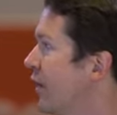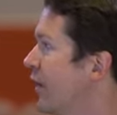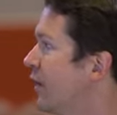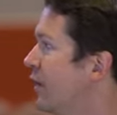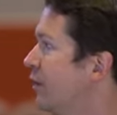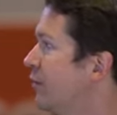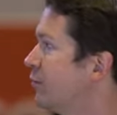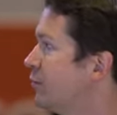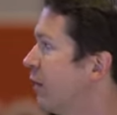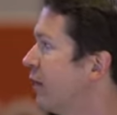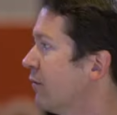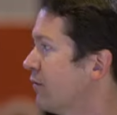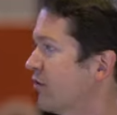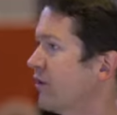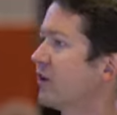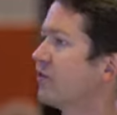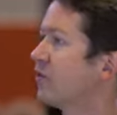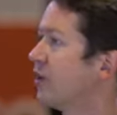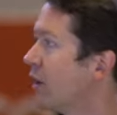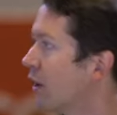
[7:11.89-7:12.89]
like
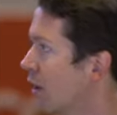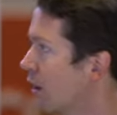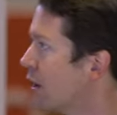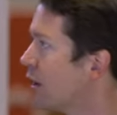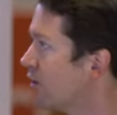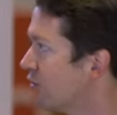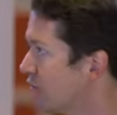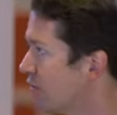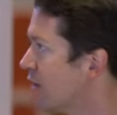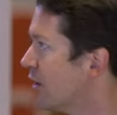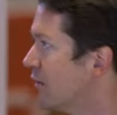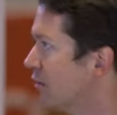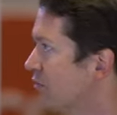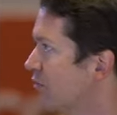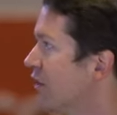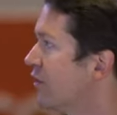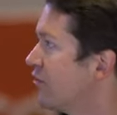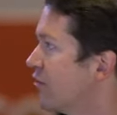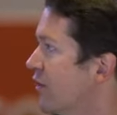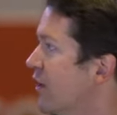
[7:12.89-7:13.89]
6 gigahertz and other
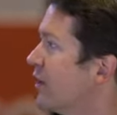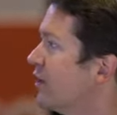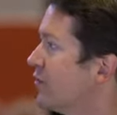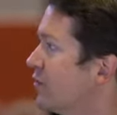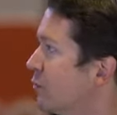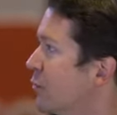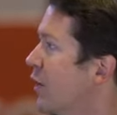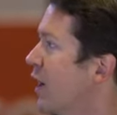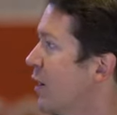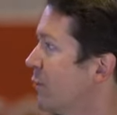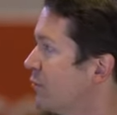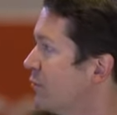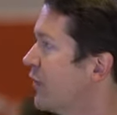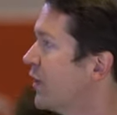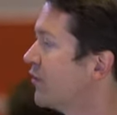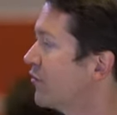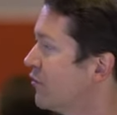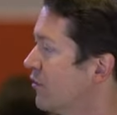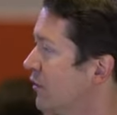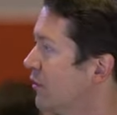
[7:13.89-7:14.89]
such things perhaps
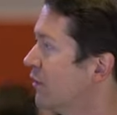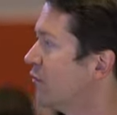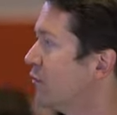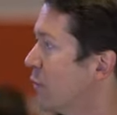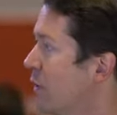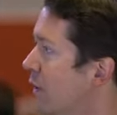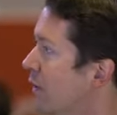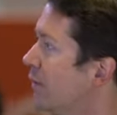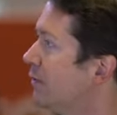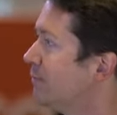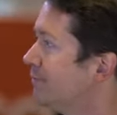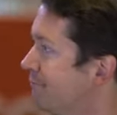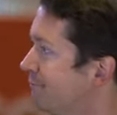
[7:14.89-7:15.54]
next year as well.